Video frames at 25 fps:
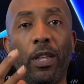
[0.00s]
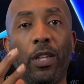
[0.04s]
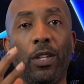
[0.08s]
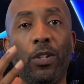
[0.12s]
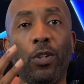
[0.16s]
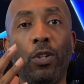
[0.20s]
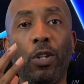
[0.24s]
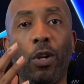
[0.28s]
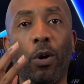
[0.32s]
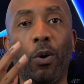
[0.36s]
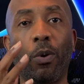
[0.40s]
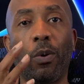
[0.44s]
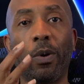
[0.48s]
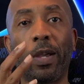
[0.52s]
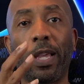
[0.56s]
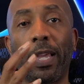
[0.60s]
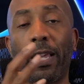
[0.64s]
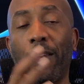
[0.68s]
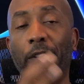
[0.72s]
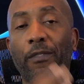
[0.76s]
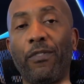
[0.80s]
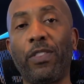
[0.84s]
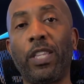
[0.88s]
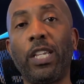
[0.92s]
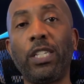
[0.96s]

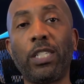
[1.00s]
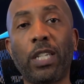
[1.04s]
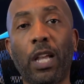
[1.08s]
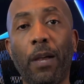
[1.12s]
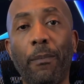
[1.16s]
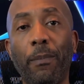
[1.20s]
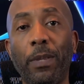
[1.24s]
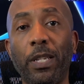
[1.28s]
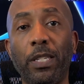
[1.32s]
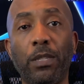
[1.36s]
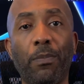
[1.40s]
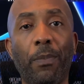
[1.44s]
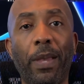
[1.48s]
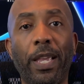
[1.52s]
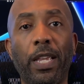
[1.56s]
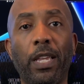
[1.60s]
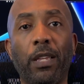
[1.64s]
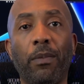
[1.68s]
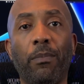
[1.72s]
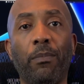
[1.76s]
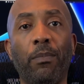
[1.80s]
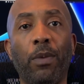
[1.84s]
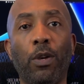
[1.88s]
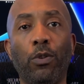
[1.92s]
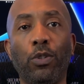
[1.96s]
if this company is
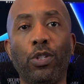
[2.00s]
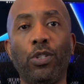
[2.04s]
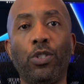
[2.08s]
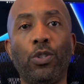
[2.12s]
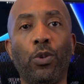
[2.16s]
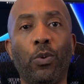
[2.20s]
making millions